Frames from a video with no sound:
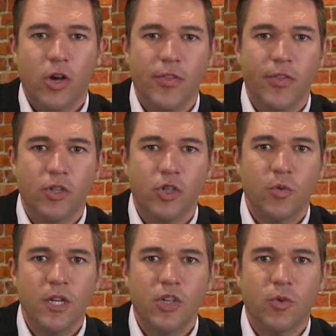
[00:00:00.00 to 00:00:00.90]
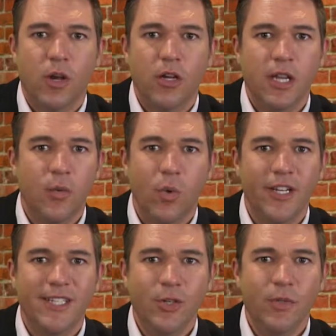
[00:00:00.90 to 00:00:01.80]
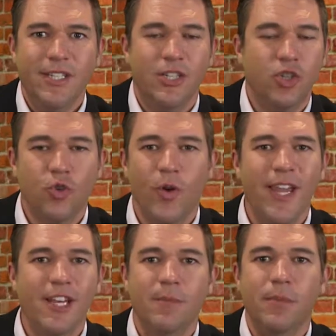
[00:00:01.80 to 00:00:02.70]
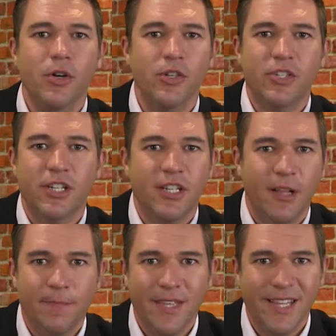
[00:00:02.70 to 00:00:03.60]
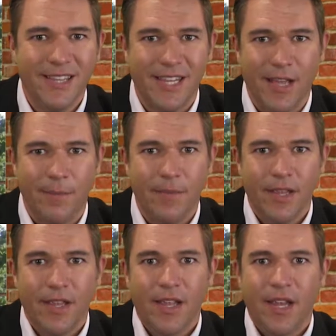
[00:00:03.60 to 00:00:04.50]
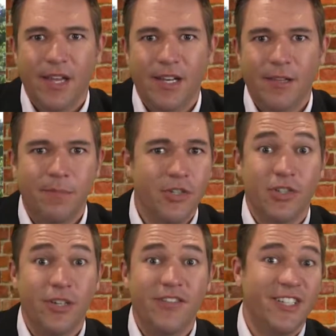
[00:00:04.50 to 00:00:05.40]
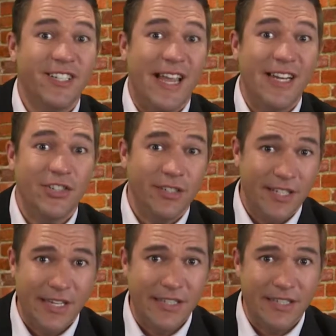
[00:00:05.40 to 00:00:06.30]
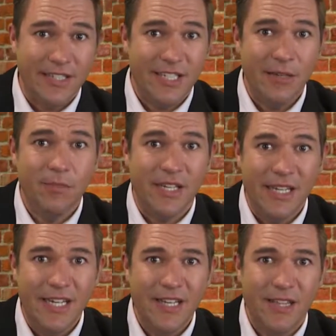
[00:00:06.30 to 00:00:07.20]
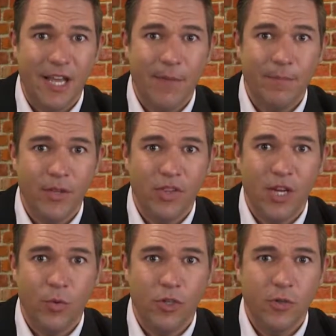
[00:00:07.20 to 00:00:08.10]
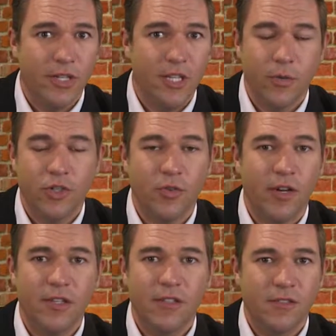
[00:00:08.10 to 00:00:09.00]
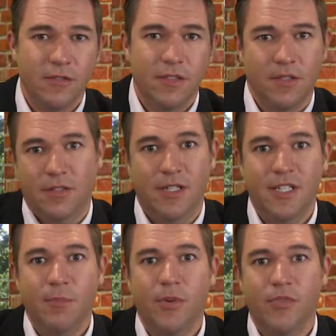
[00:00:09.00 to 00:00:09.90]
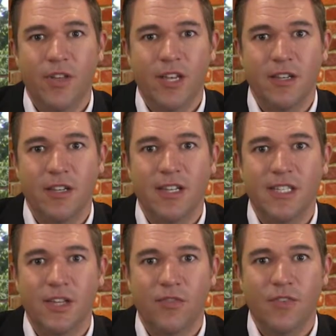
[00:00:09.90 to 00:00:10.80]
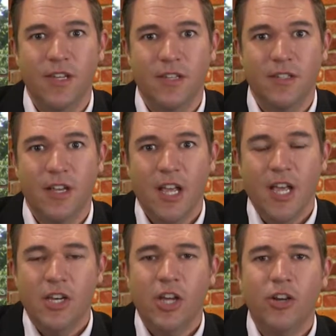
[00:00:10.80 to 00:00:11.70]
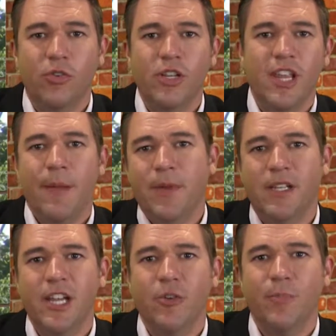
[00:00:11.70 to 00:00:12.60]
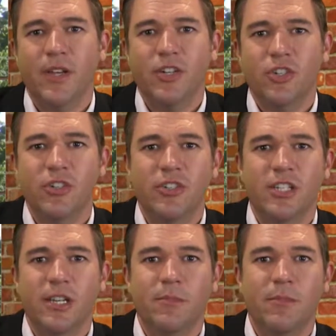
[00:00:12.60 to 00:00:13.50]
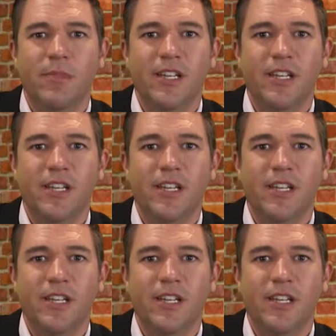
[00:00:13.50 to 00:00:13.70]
the tree trunk, and what it did was it trained birds to come get them. And birds don't even actually tend to seem to eat them, but they were doing it. They were trained, it's an easy buffet, easy feast. Not only that, but later pictures seem to be